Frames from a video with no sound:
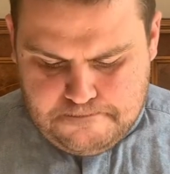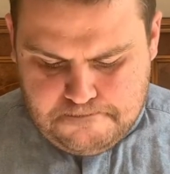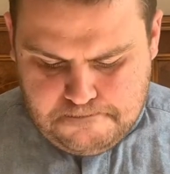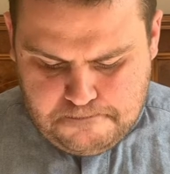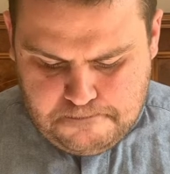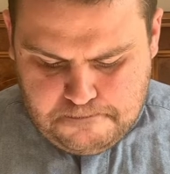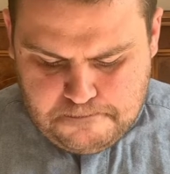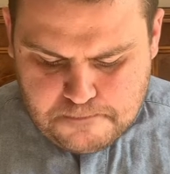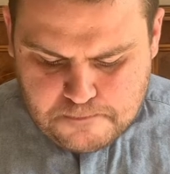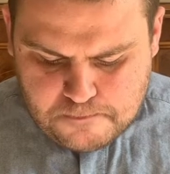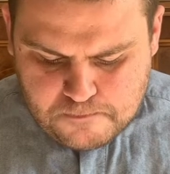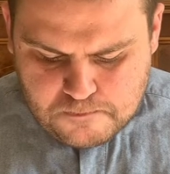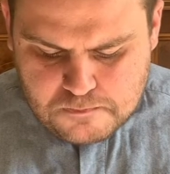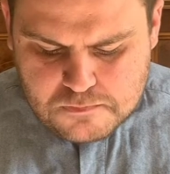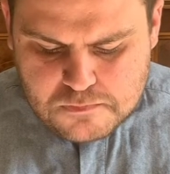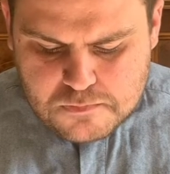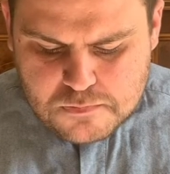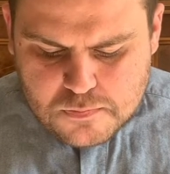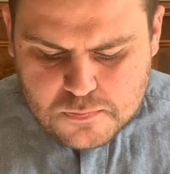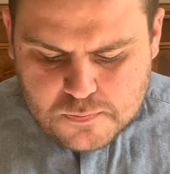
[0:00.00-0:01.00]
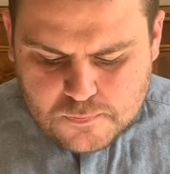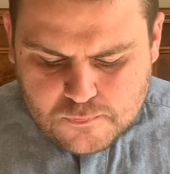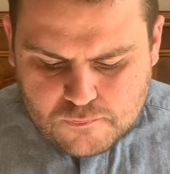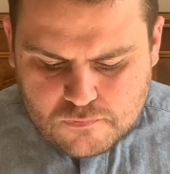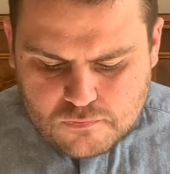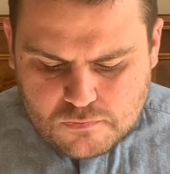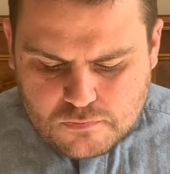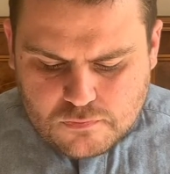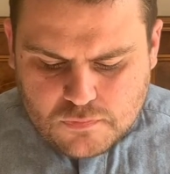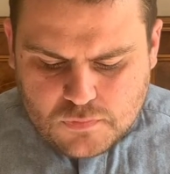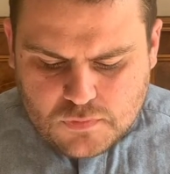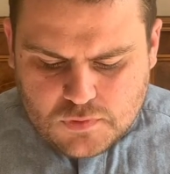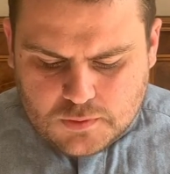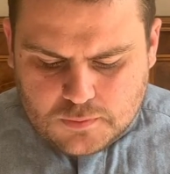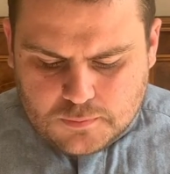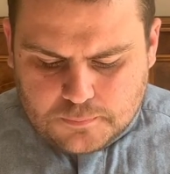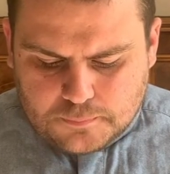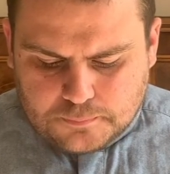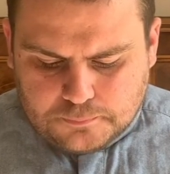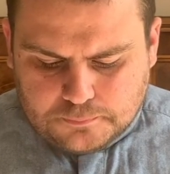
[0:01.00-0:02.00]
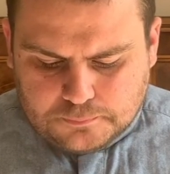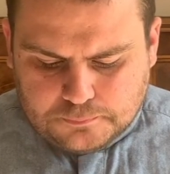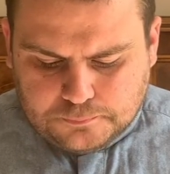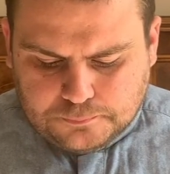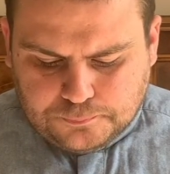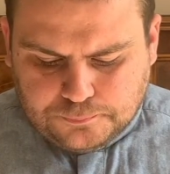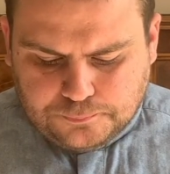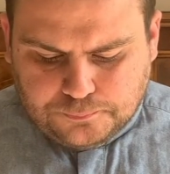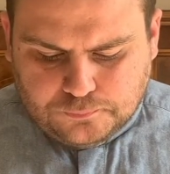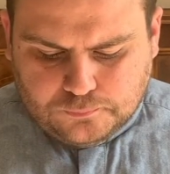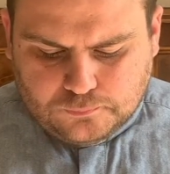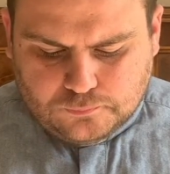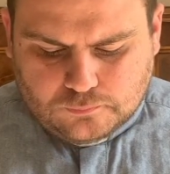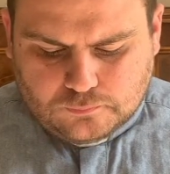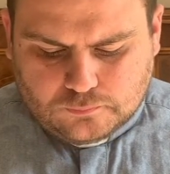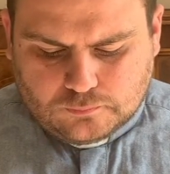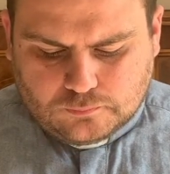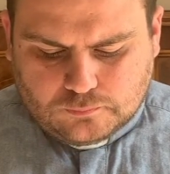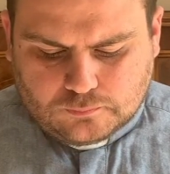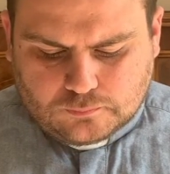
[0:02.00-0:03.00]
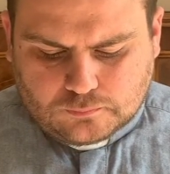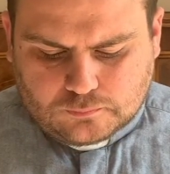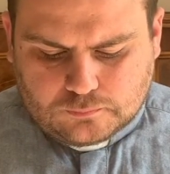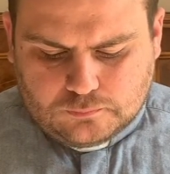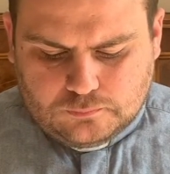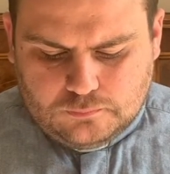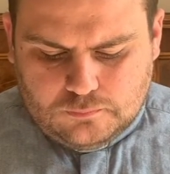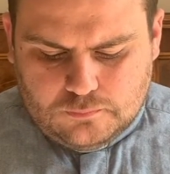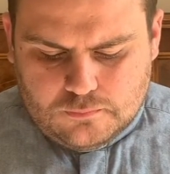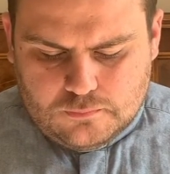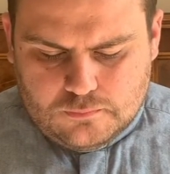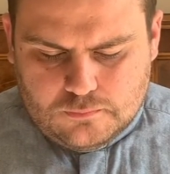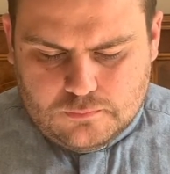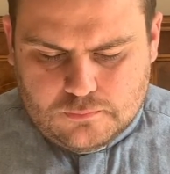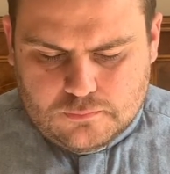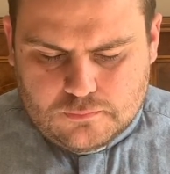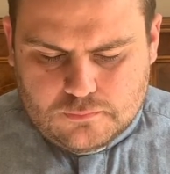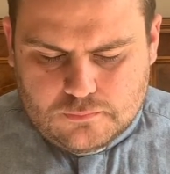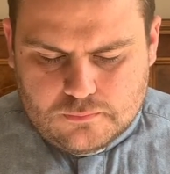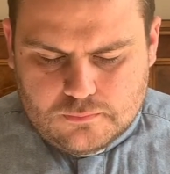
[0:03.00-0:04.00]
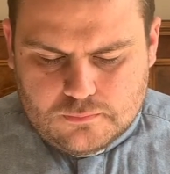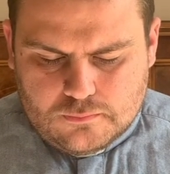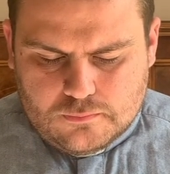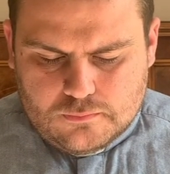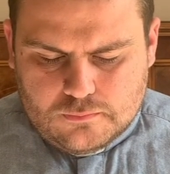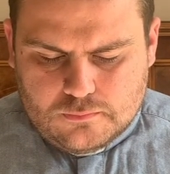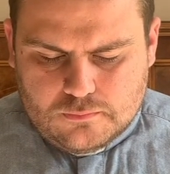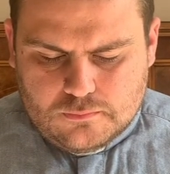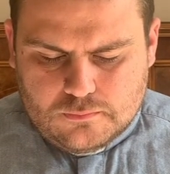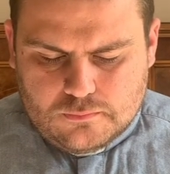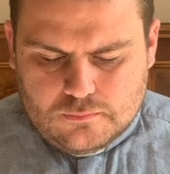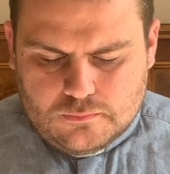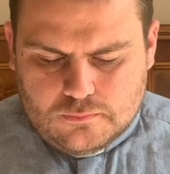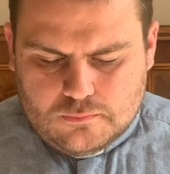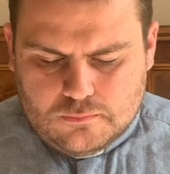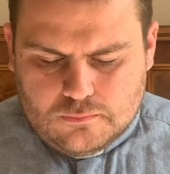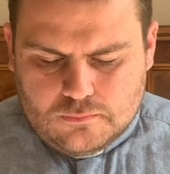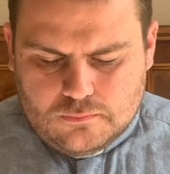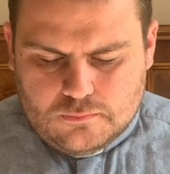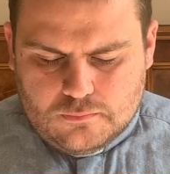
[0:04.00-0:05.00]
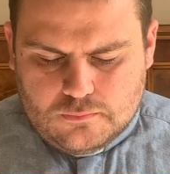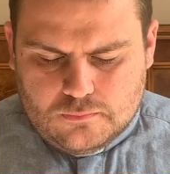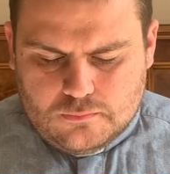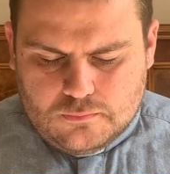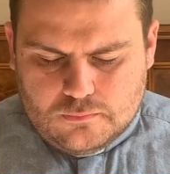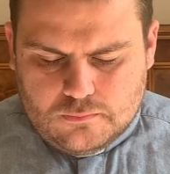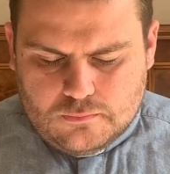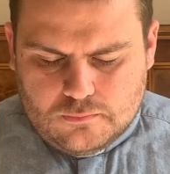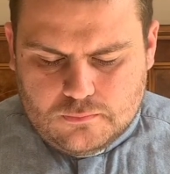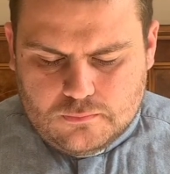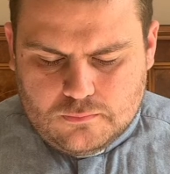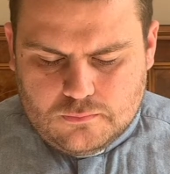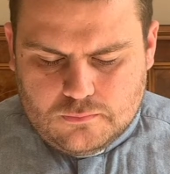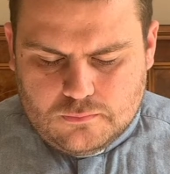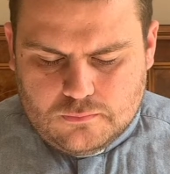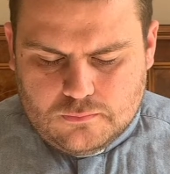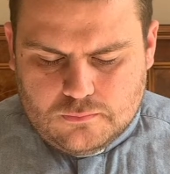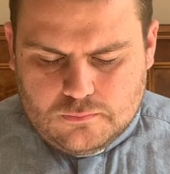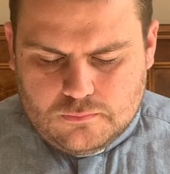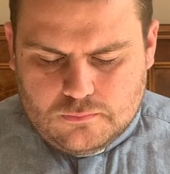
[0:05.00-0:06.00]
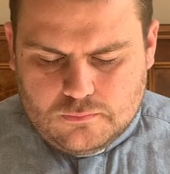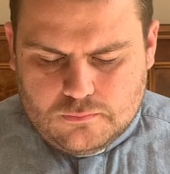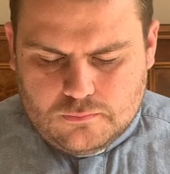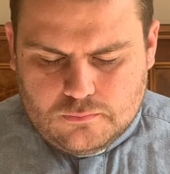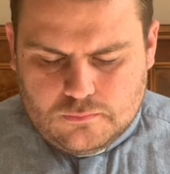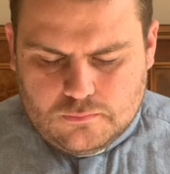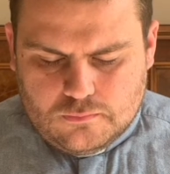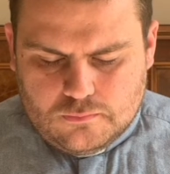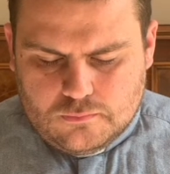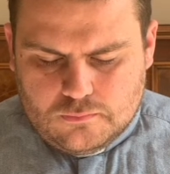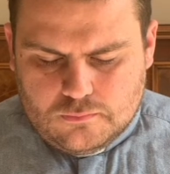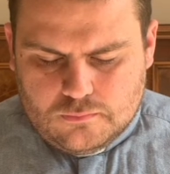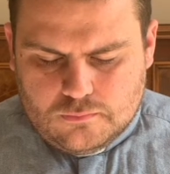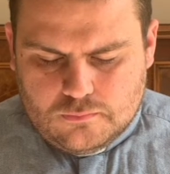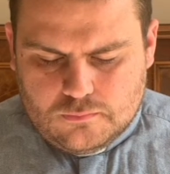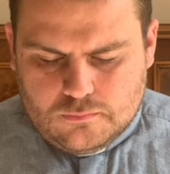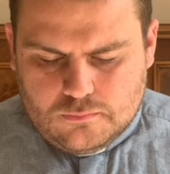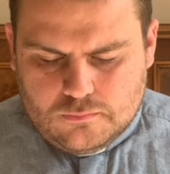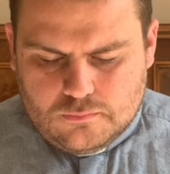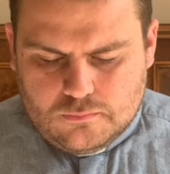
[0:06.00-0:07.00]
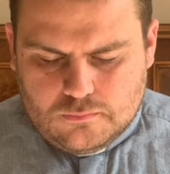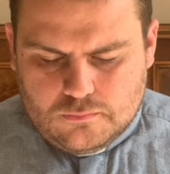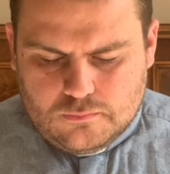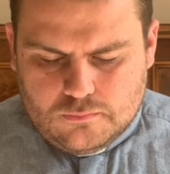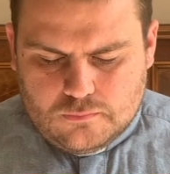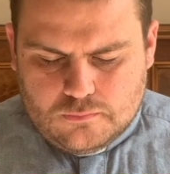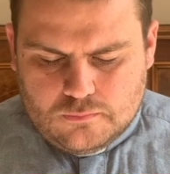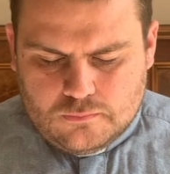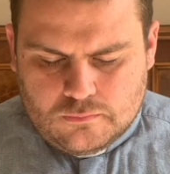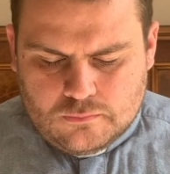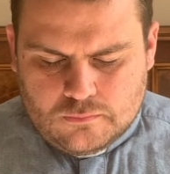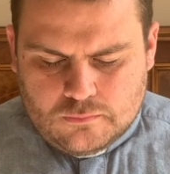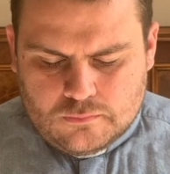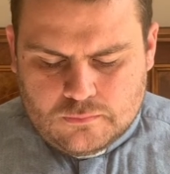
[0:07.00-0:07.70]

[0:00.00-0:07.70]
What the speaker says: (silence)